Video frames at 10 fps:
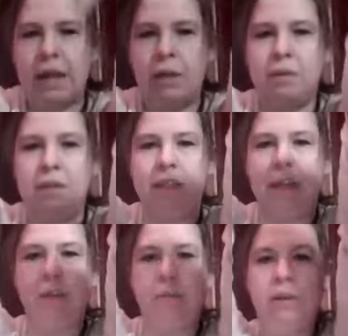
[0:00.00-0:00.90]
up to
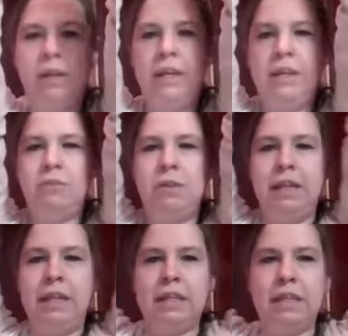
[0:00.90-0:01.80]
center, please.
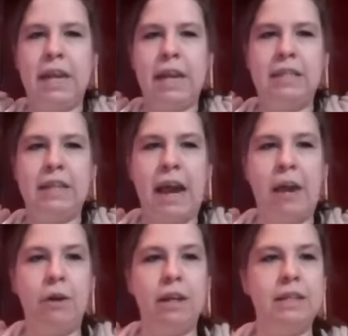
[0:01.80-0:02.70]
Release the hands
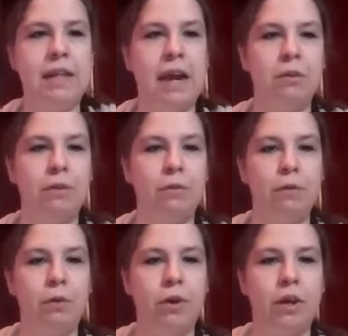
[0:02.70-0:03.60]
out and down to the
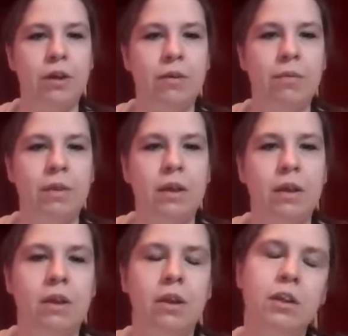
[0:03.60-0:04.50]
floor.
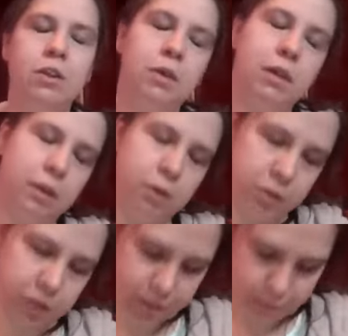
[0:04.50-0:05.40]
Good. Do a little,
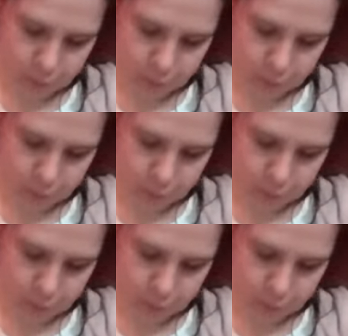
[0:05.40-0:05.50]
just for a